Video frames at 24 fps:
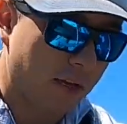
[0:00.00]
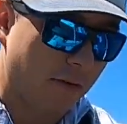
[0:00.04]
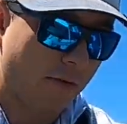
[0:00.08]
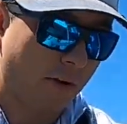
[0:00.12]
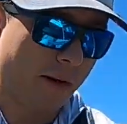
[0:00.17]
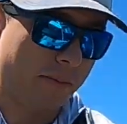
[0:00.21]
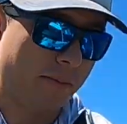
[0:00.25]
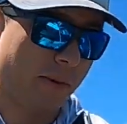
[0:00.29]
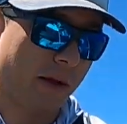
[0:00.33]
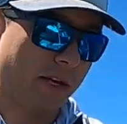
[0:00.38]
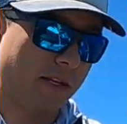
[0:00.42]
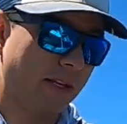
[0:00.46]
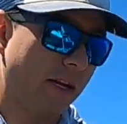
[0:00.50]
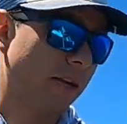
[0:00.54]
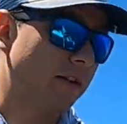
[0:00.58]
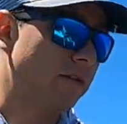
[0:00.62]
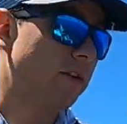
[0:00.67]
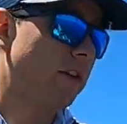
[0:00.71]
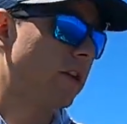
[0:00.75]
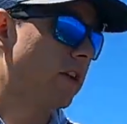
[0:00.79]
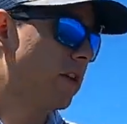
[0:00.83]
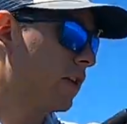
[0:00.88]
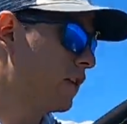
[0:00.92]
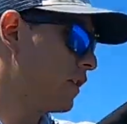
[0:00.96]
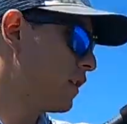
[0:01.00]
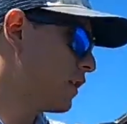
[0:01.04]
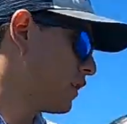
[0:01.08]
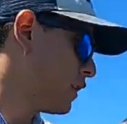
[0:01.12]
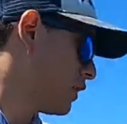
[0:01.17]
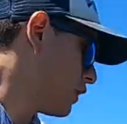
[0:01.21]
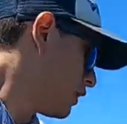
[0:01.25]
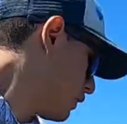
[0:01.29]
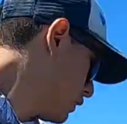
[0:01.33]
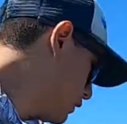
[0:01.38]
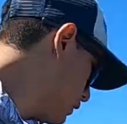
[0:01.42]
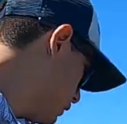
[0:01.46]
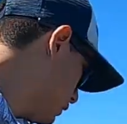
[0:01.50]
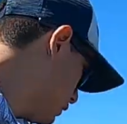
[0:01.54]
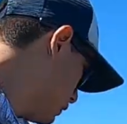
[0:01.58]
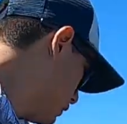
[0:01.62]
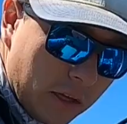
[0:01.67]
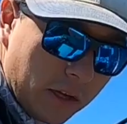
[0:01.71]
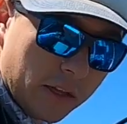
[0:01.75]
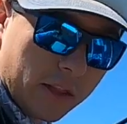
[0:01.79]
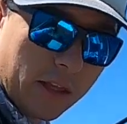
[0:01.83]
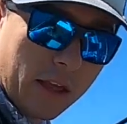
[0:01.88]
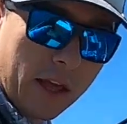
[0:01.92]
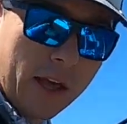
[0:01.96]
get right back down there.
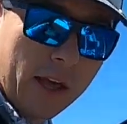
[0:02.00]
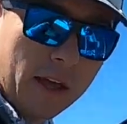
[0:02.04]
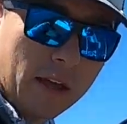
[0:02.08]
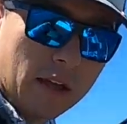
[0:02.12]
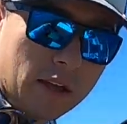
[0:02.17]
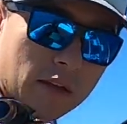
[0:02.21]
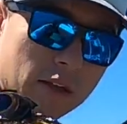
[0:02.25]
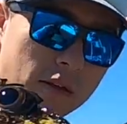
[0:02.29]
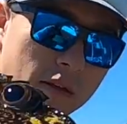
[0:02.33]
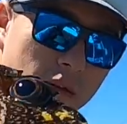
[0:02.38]
Look at that.